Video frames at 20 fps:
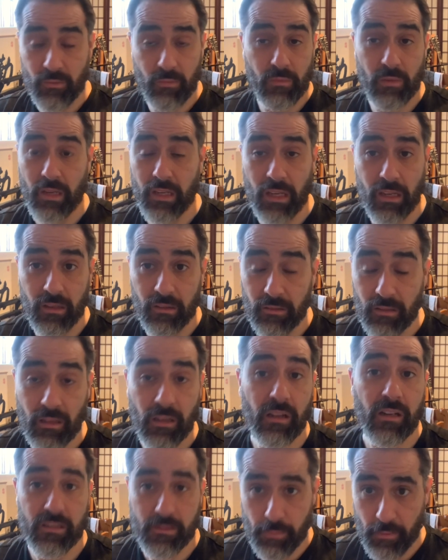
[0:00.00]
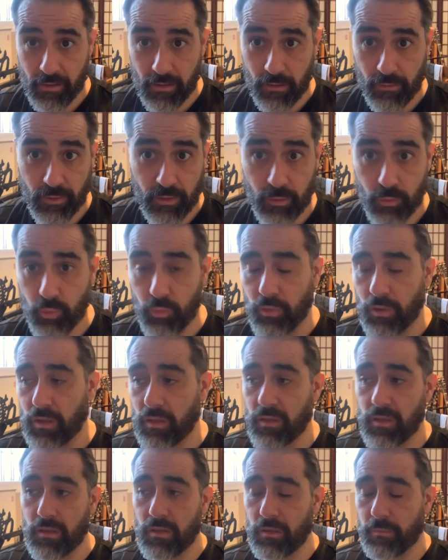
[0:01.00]
again, as Parita
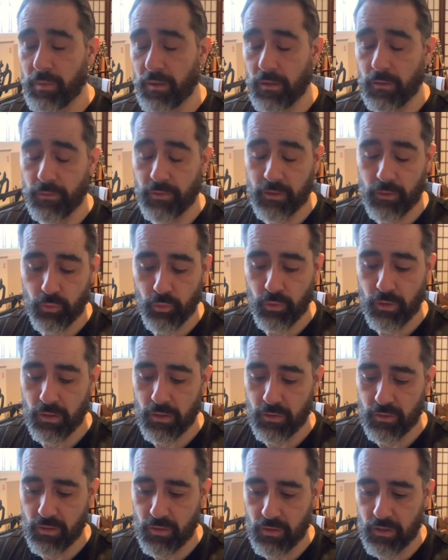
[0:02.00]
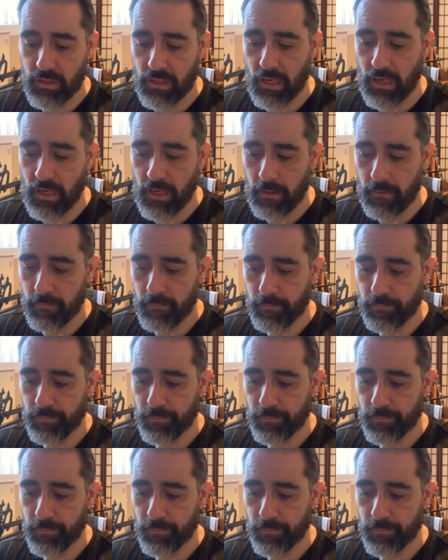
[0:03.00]
Venturi used to say,